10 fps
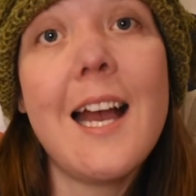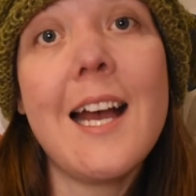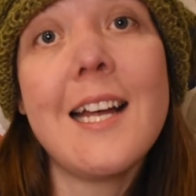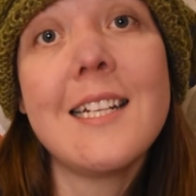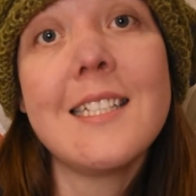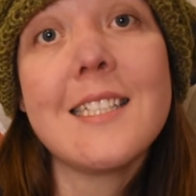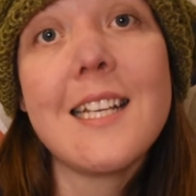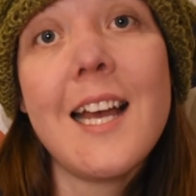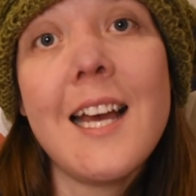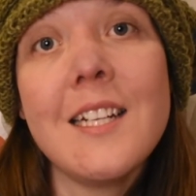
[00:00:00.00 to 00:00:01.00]
and
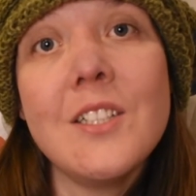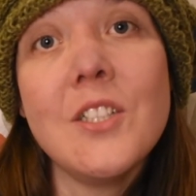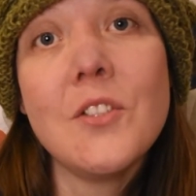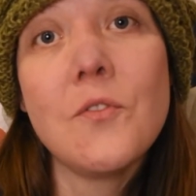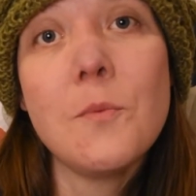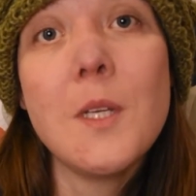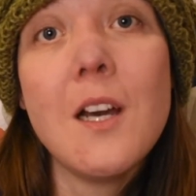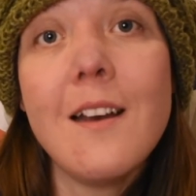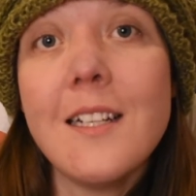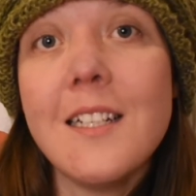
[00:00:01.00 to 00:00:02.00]
Ange from
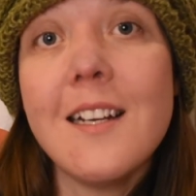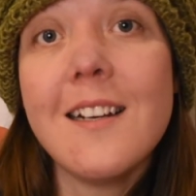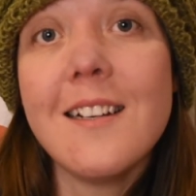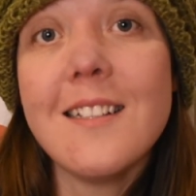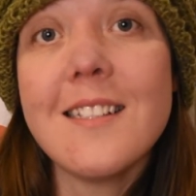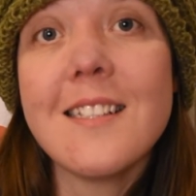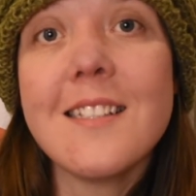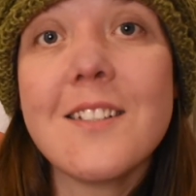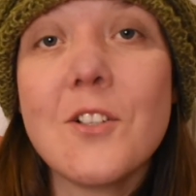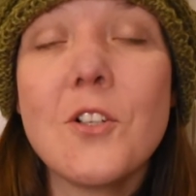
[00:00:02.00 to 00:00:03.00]
Yarn and Yarns
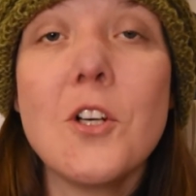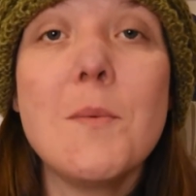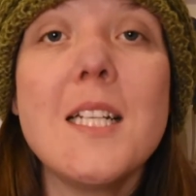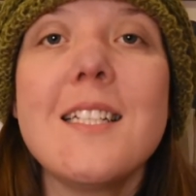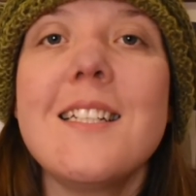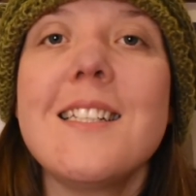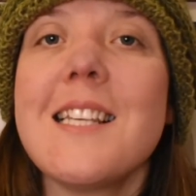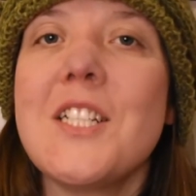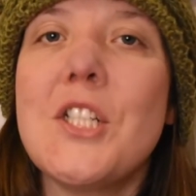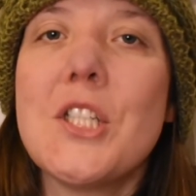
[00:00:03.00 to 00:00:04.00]
has commented and
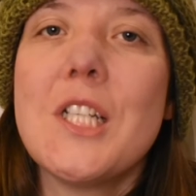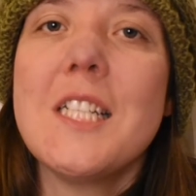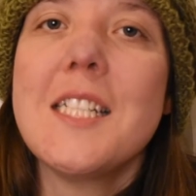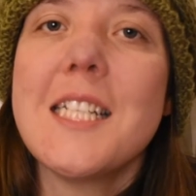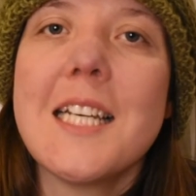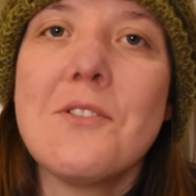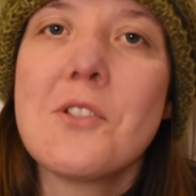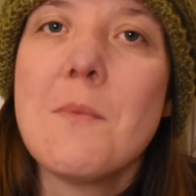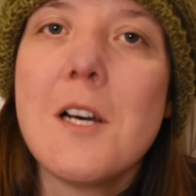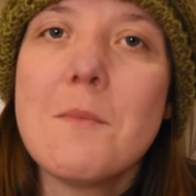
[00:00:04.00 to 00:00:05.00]
said she's going to dig out
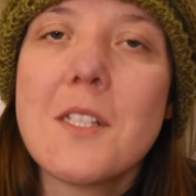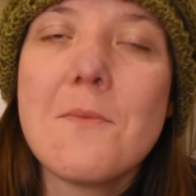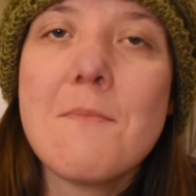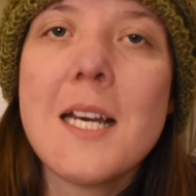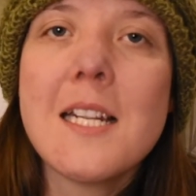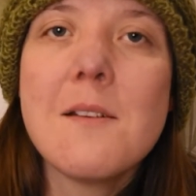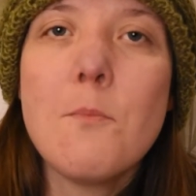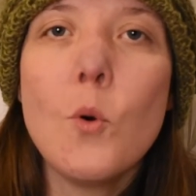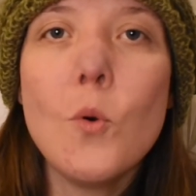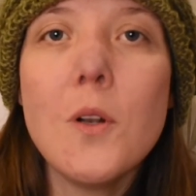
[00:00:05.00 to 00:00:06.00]
some Armscott Manor
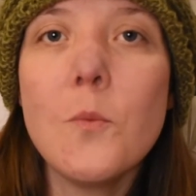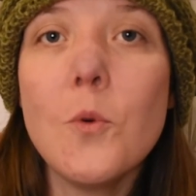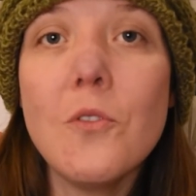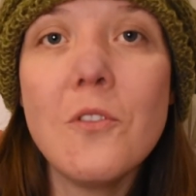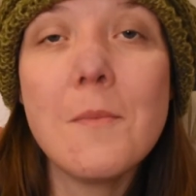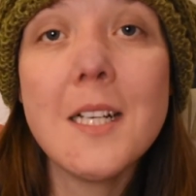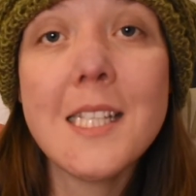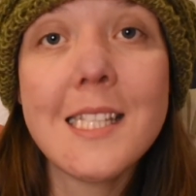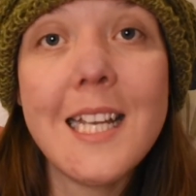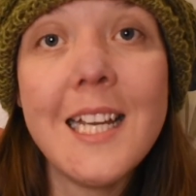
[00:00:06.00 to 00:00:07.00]
Portland wool from her
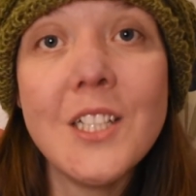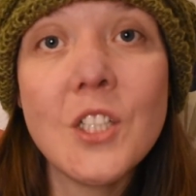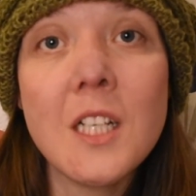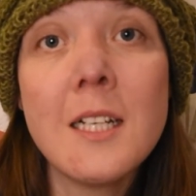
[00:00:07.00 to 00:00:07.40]
stash,